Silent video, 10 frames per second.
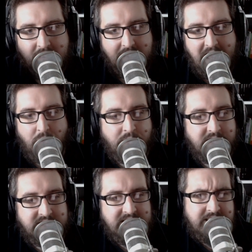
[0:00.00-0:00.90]
Elrond
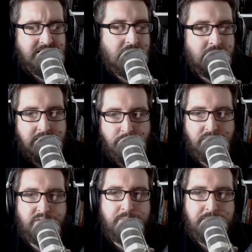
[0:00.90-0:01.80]
had said that he would
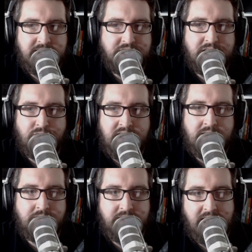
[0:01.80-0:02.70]
have potentially
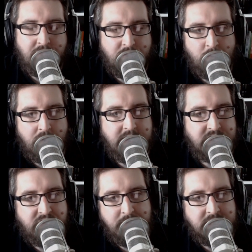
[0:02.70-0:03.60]
found elven warriors
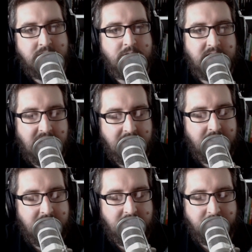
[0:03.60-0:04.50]
from his own
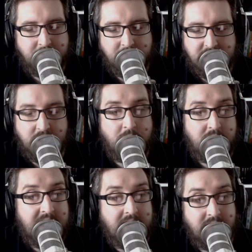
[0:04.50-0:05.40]

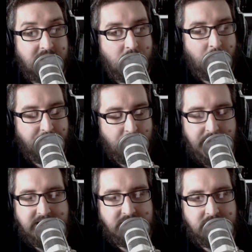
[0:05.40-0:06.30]
kin to go on the
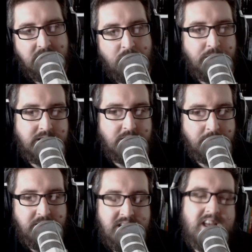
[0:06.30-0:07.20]
quest with them.
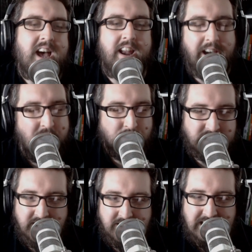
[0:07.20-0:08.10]
And I always
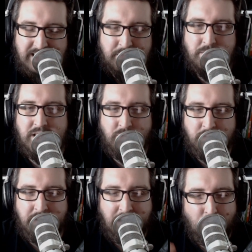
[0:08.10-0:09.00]
kind of think that maybe that would have
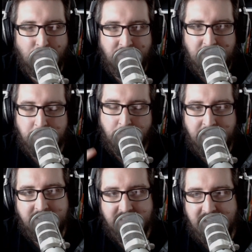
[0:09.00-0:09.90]
been Glorfindel, but we'll
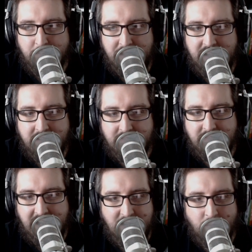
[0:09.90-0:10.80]
get to that in a bit
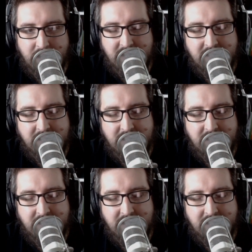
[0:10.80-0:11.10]
anyway.